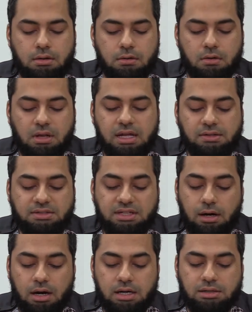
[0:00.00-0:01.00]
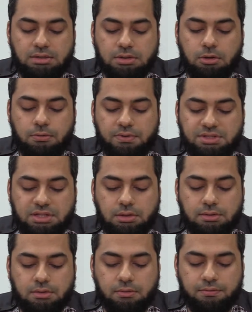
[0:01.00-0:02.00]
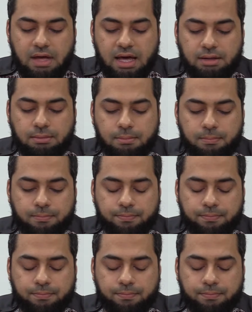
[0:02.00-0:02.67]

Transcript: or clouds the hearts of the children of Adam